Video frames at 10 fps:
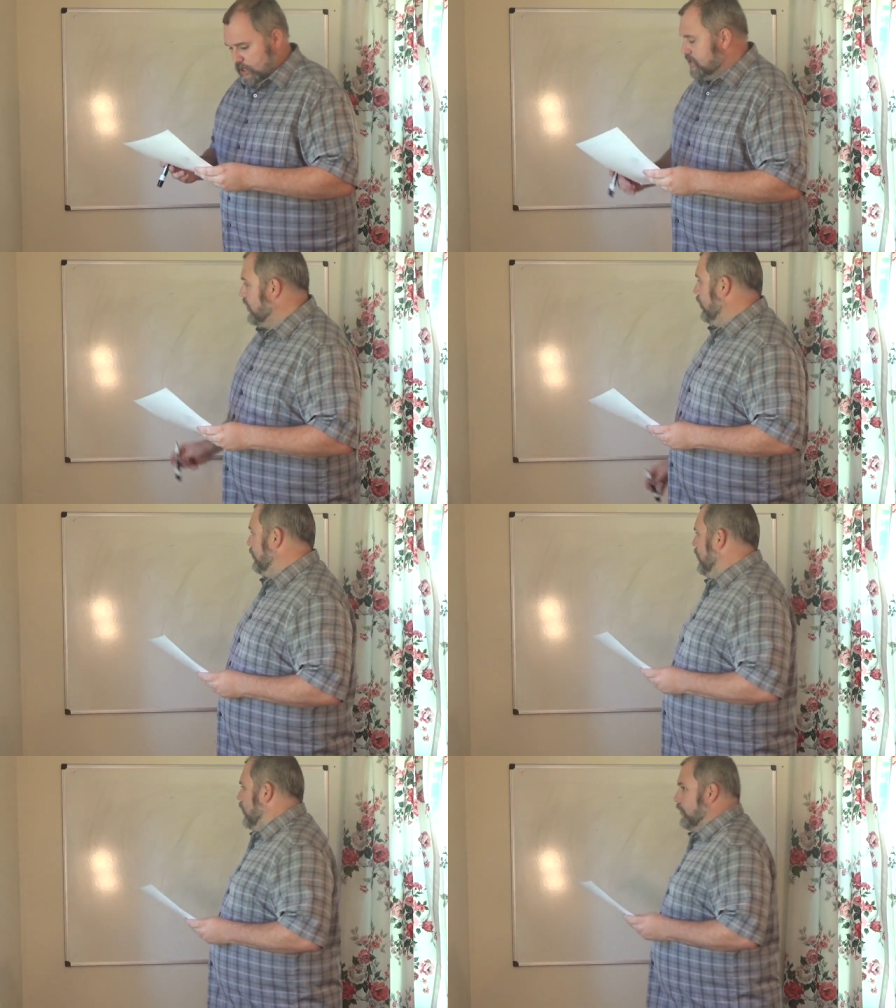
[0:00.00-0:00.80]
So,
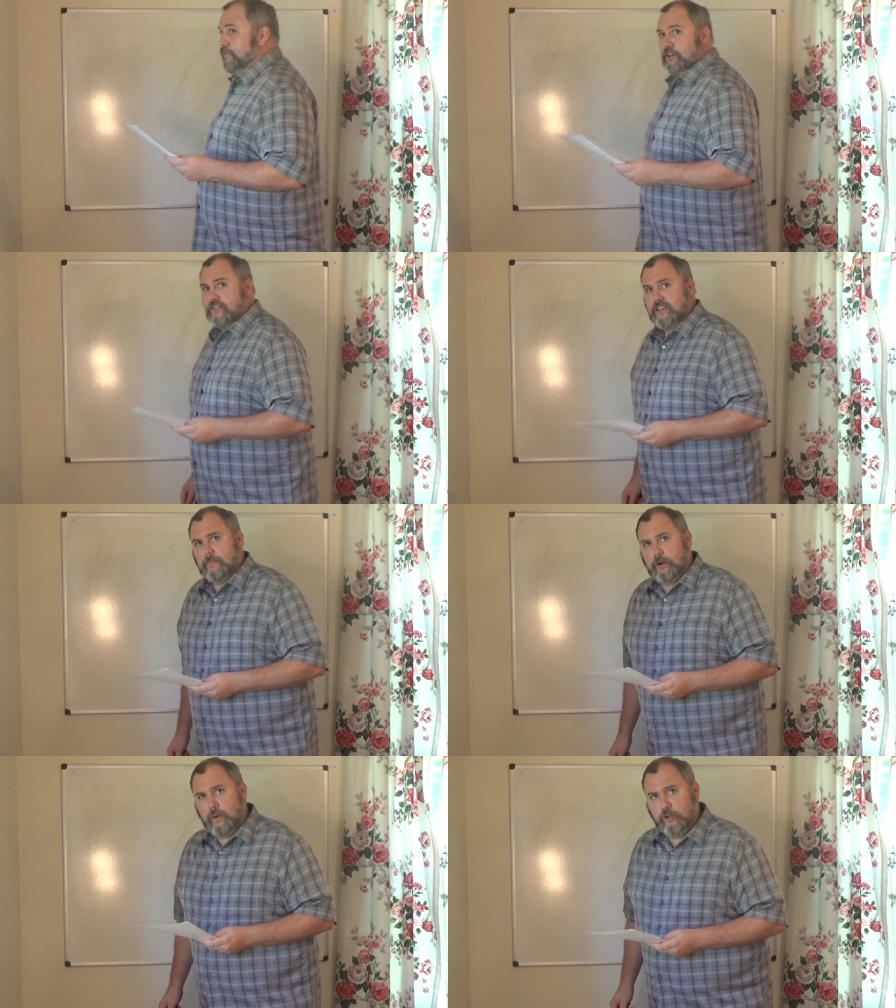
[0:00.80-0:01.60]
the first
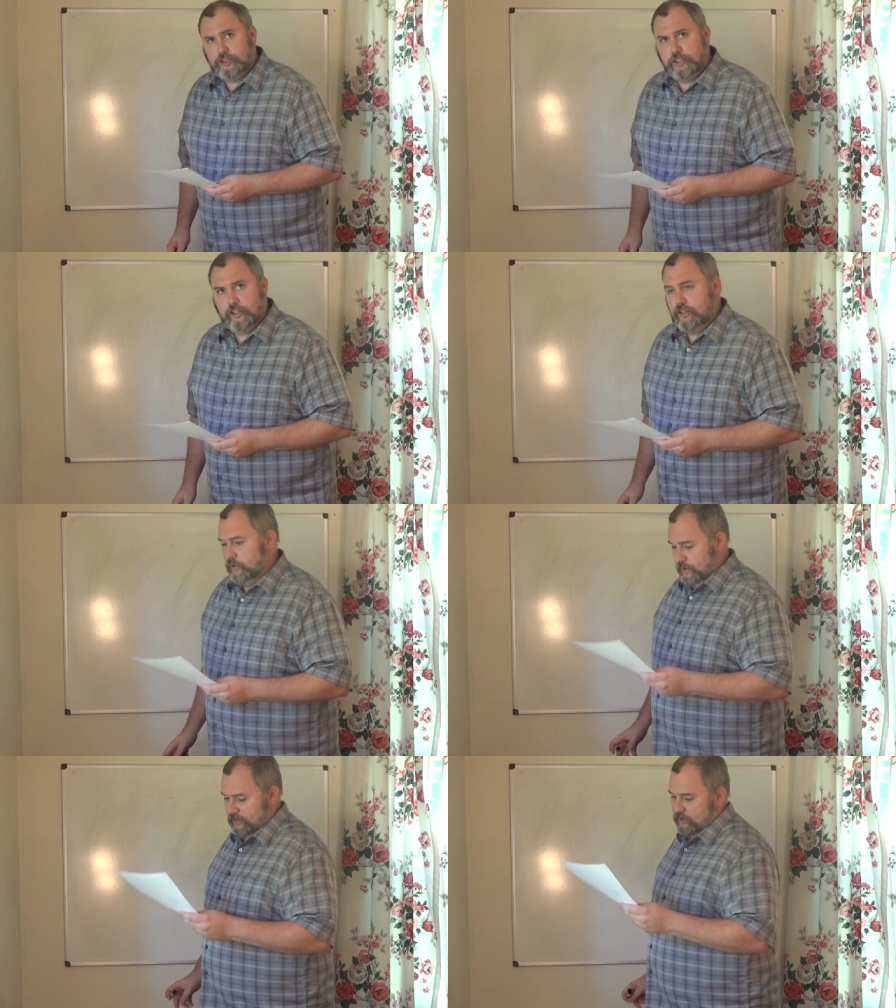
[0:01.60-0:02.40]
number I want you to
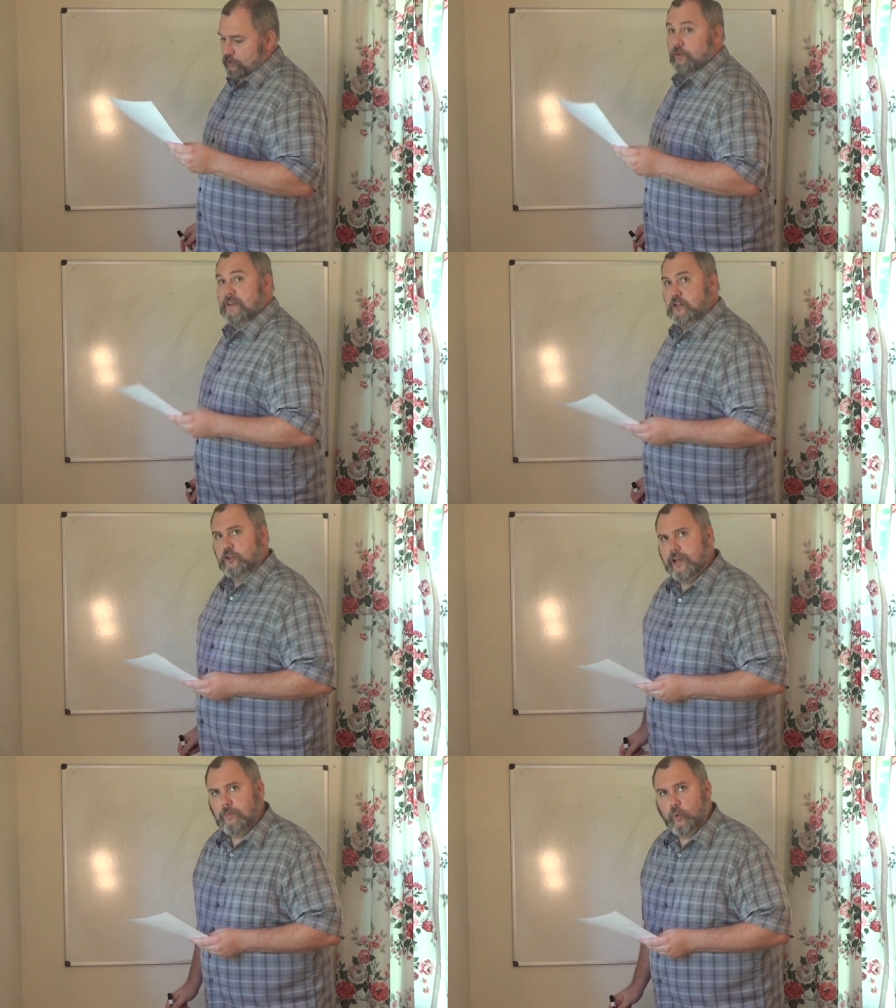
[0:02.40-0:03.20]
do, this is going to be your number